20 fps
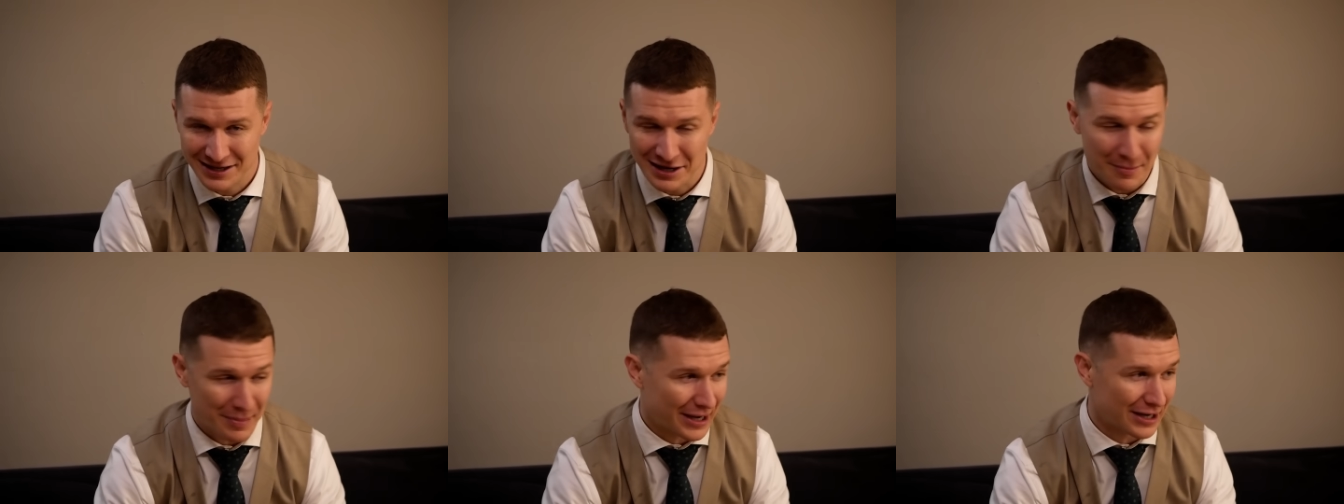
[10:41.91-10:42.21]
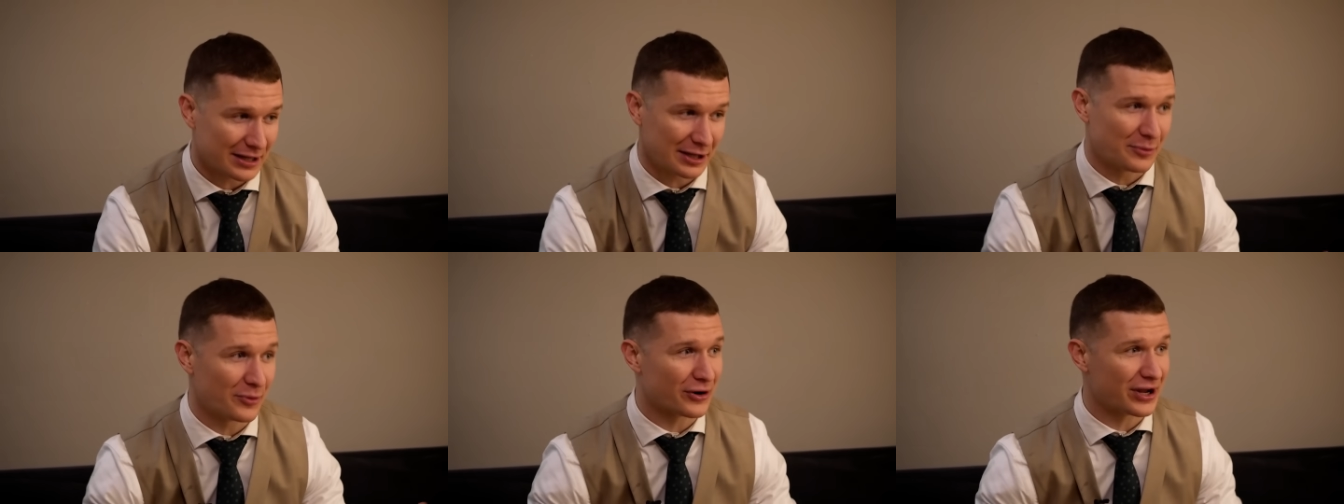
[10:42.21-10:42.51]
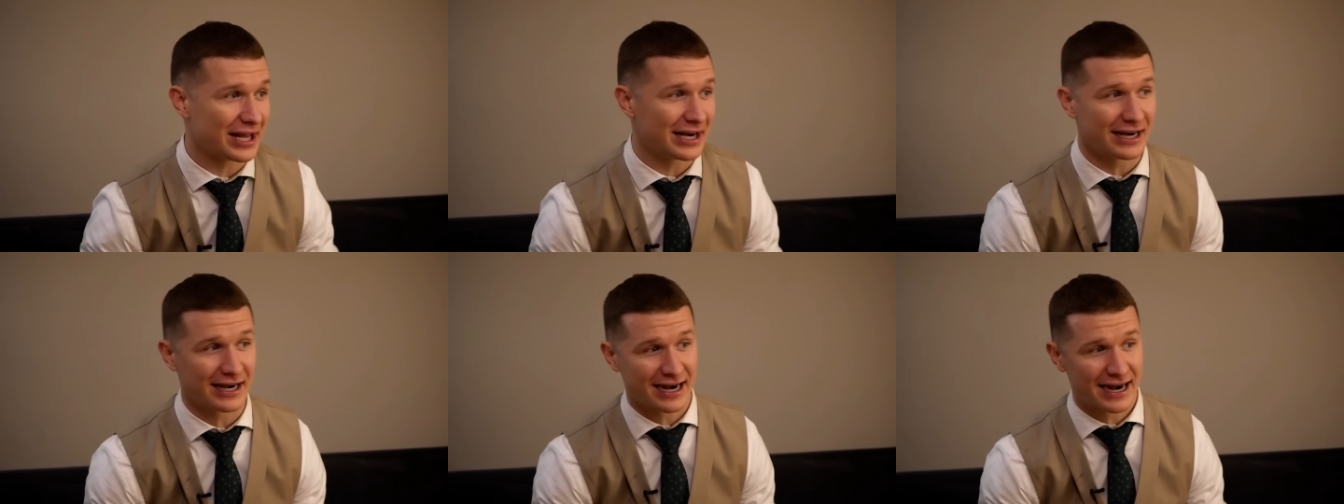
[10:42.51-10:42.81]
Apparently we're
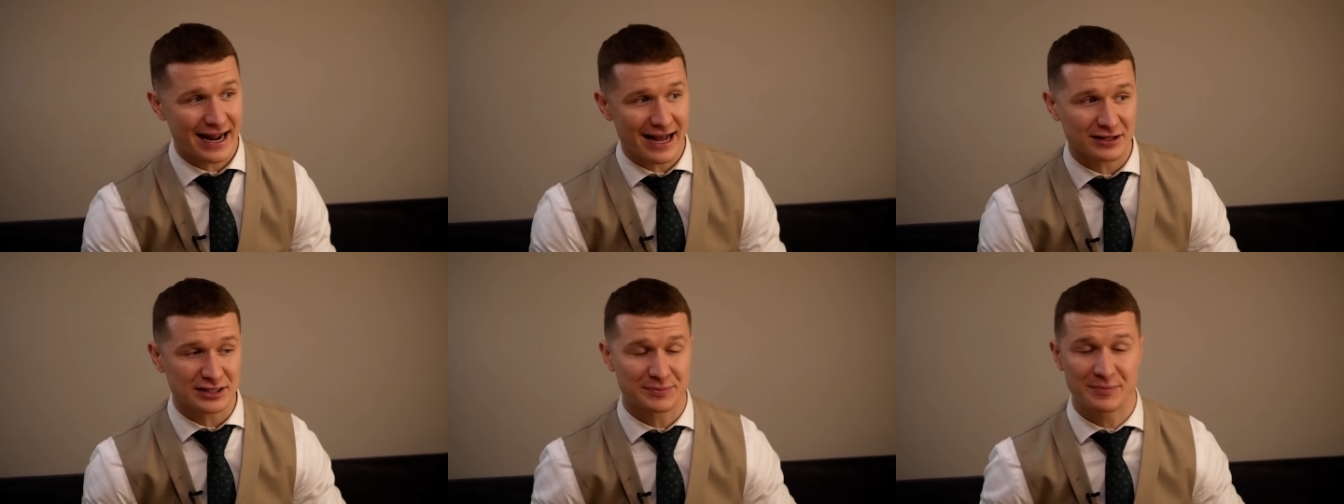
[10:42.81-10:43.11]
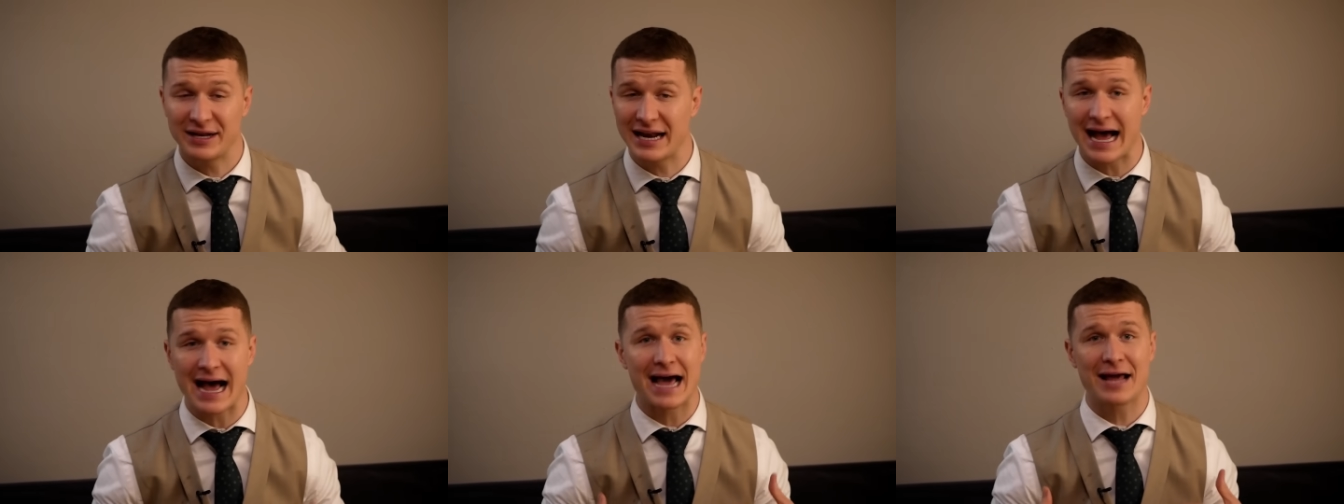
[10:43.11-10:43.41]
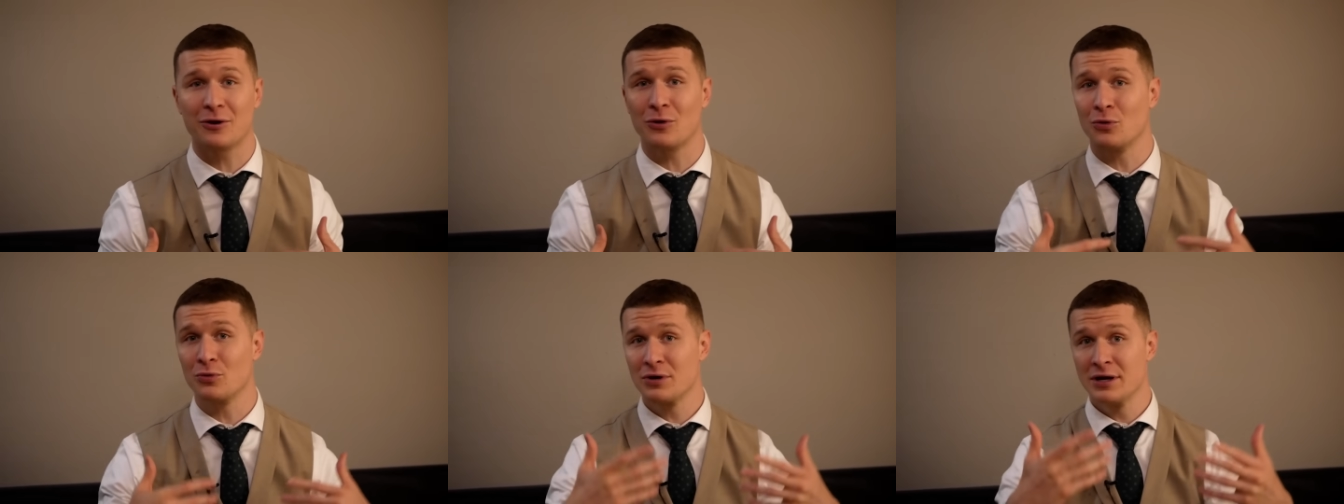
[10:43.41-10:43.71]
getting an announcement. I
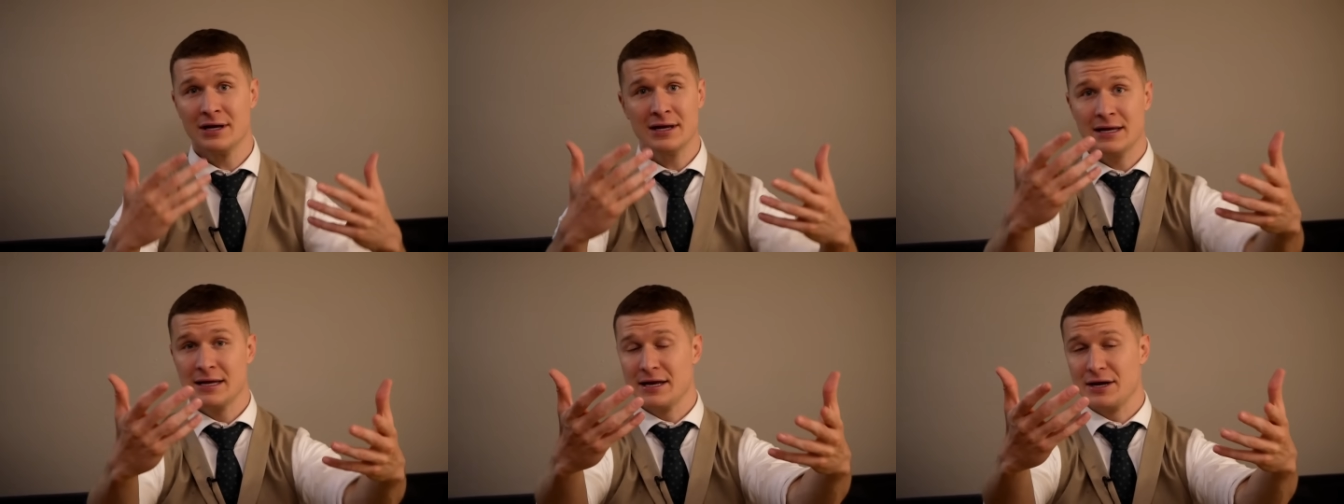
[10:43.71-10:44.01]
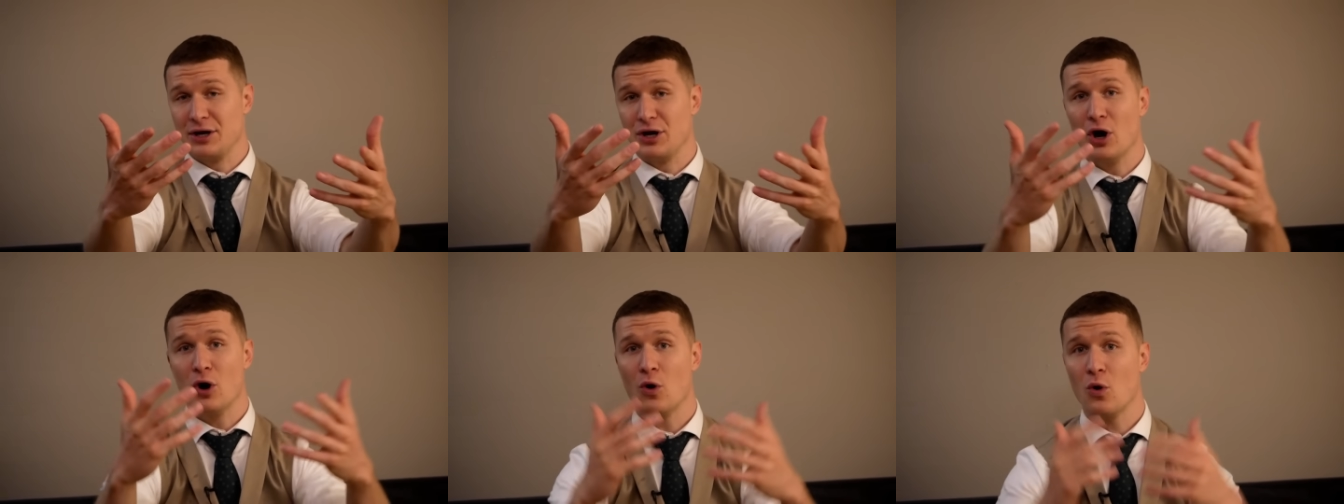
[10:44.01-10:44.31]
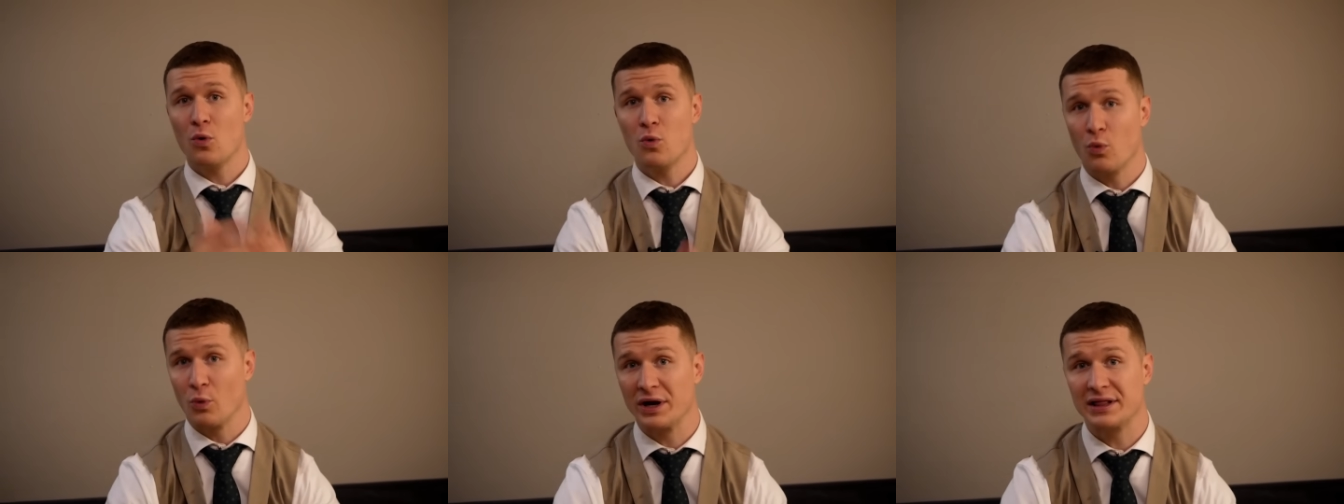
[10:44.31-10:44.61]
don't know
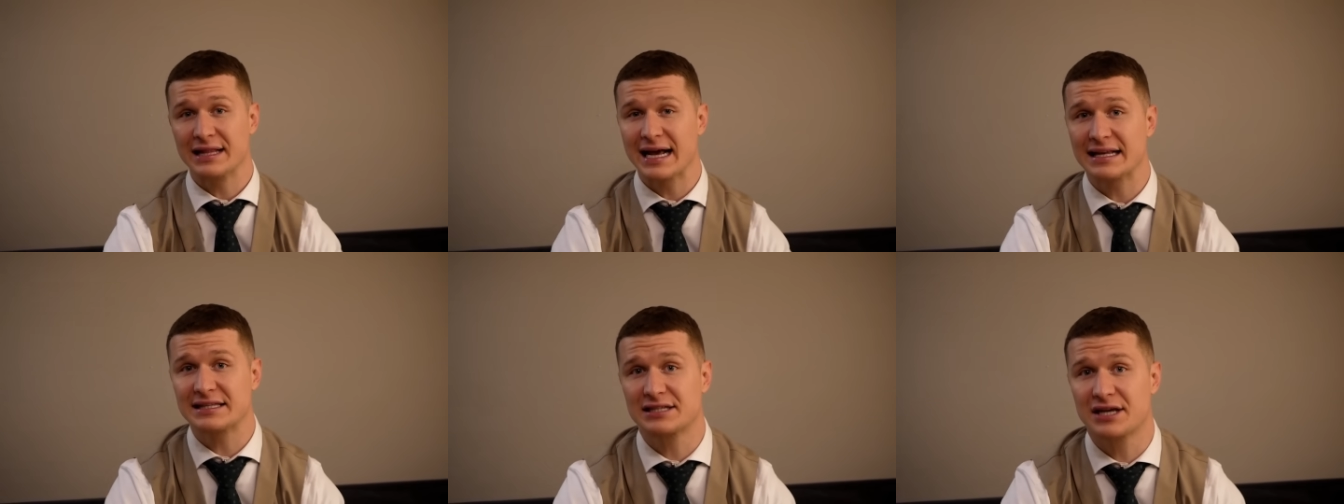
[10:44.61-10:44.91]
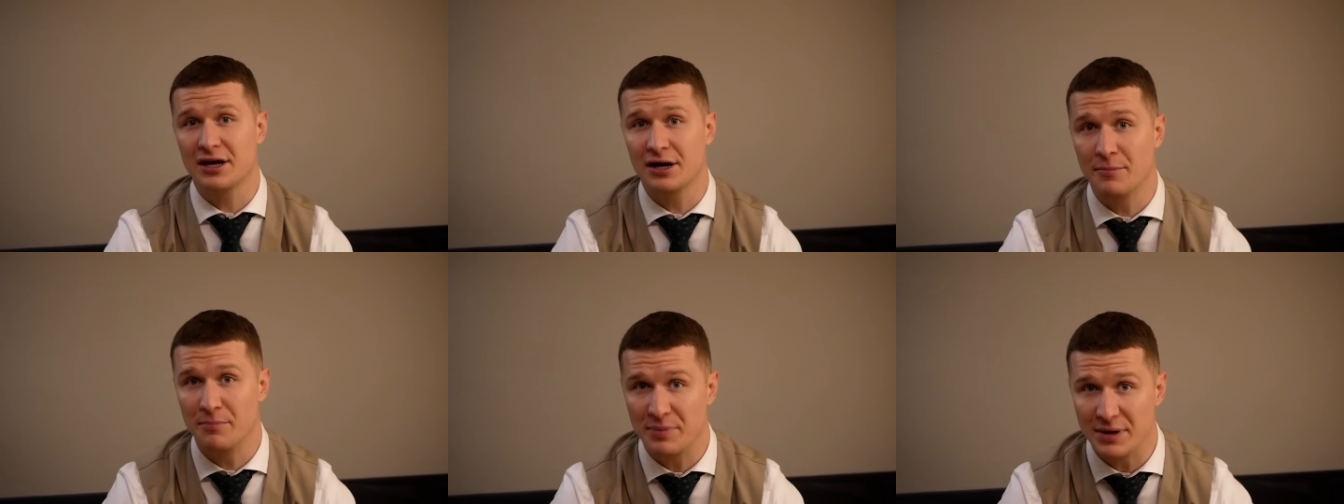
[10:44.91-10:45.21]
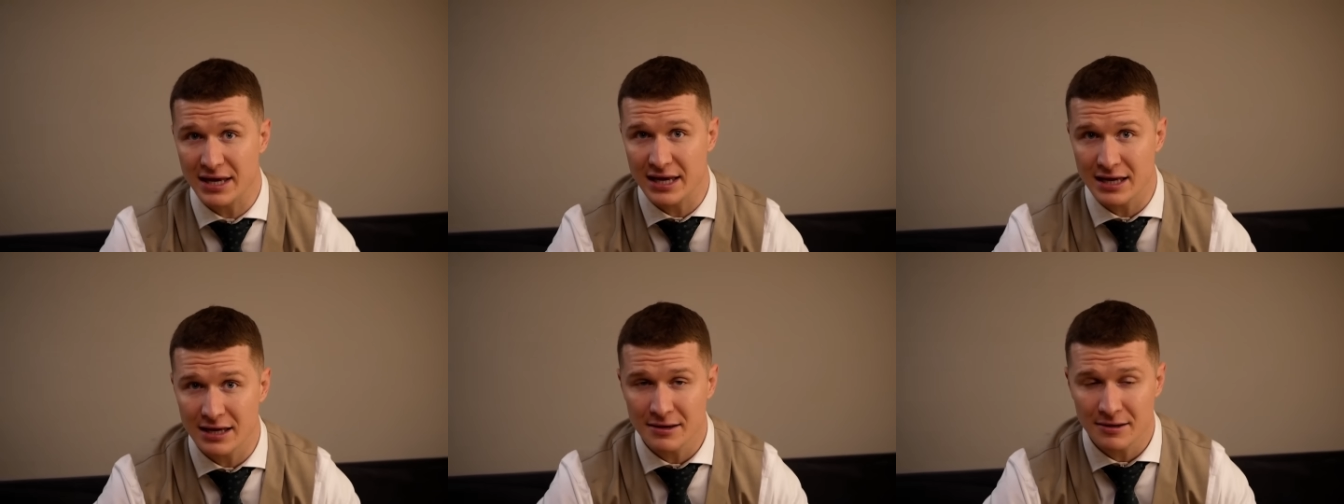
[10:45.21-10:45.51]
when that's gonna
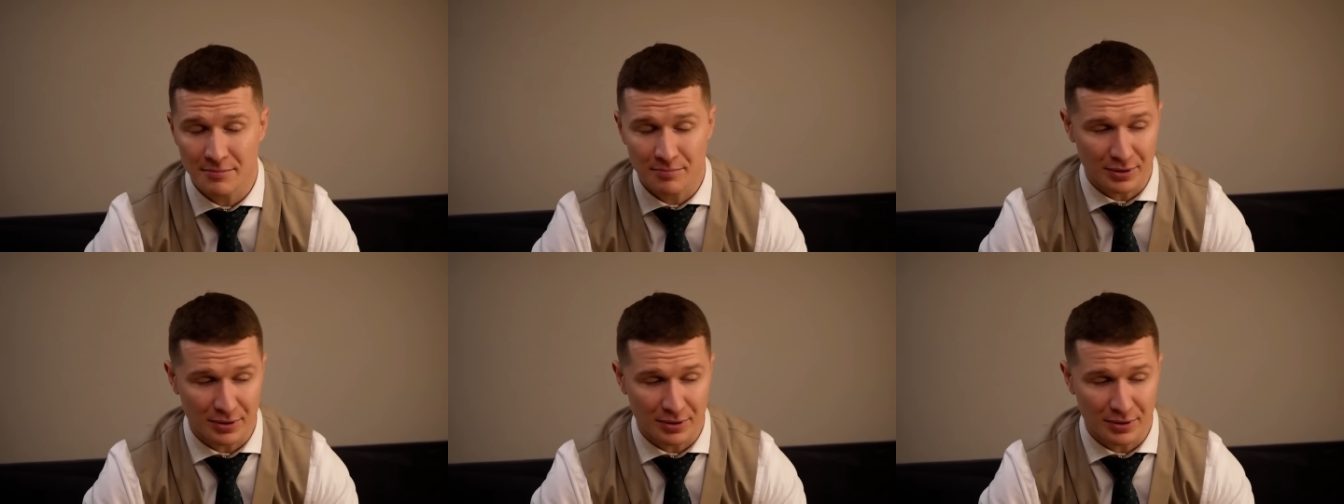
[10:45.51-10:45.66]
be,